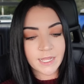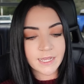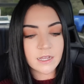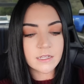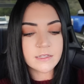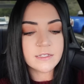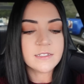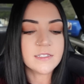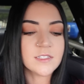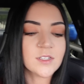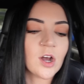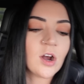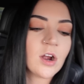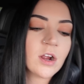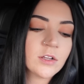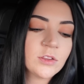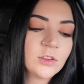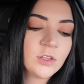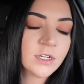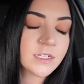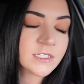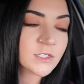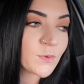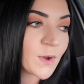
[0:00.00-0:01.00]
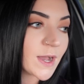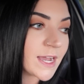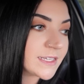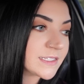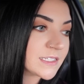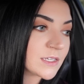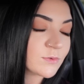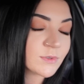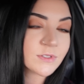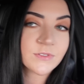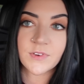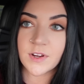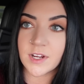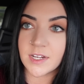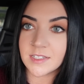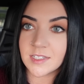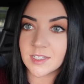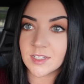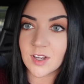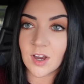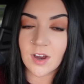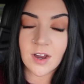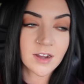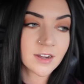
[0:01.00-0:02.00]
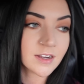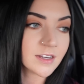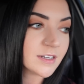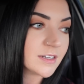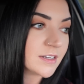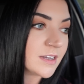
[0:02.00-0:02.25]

I got this car, looks-wise, it was very stock.